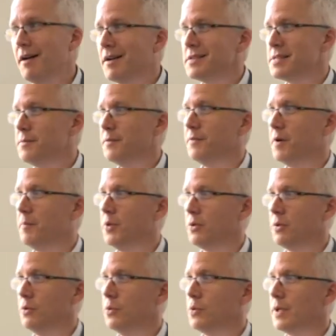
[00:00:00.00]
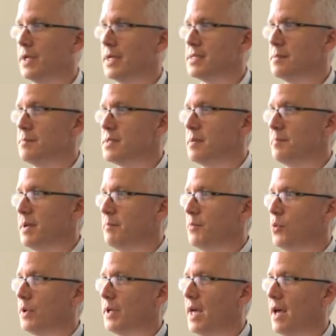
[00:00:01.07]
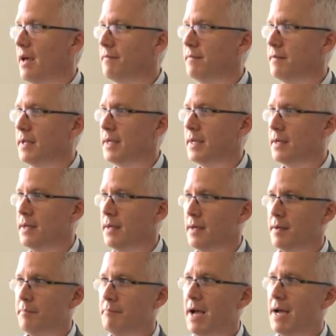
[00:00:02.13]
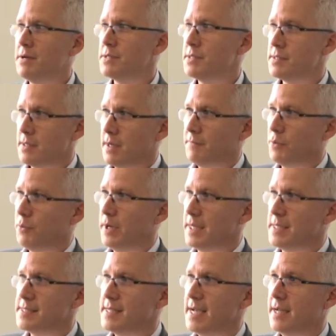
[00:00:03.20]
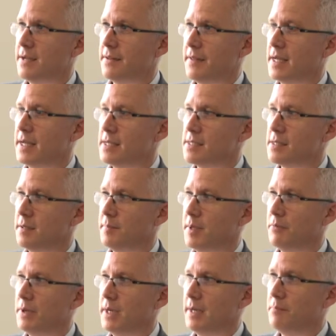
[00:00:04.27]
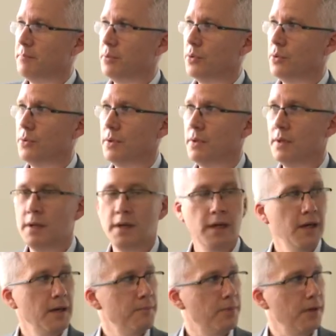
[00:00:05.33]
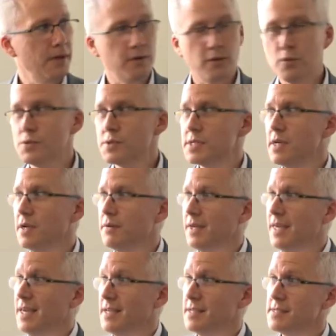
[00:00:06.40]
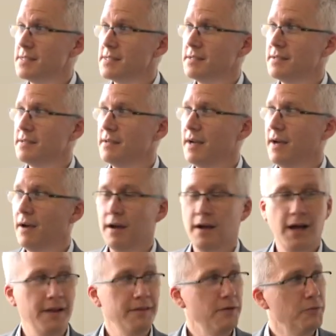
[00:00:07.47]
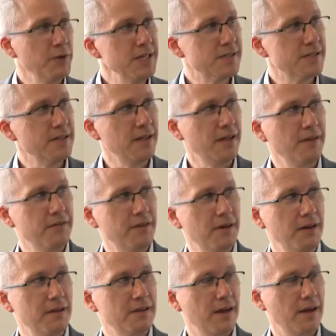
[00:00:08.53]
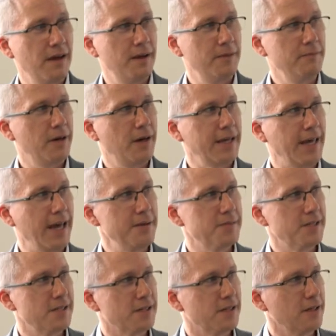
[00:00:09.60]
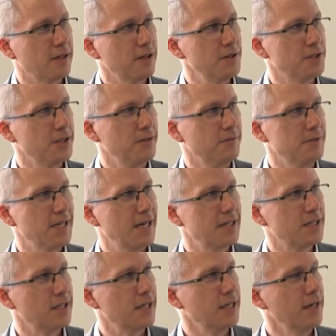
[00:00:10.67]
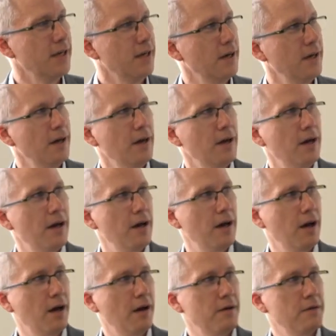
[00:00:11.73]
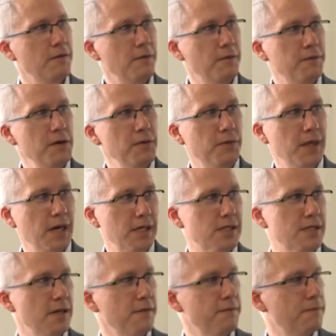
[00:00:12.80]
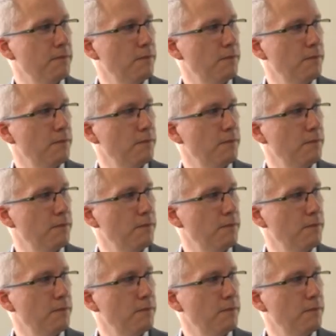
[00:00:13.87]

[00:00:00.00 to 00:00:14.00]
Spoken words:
some of our model organisms a bit more carefully. Mouse, I've already said, I think is going to be really important, but also yeast. And the reason that I came to this conclusion is actually a few things. So